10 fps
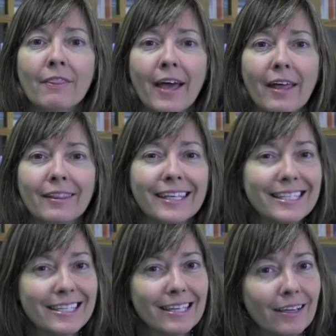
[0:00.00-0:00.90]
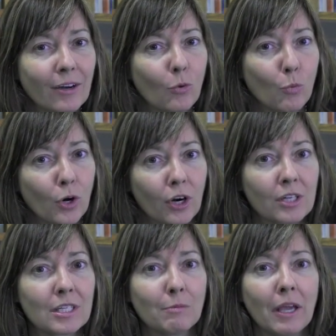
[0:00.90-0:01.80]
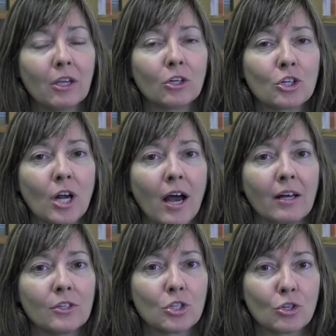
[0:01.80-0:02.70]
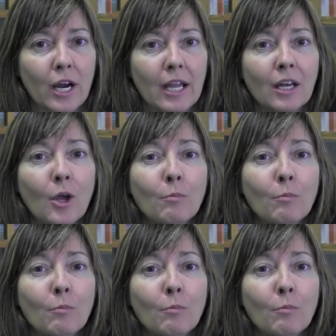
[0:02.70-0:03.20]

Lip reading: that this isn't going to work to make your child straight,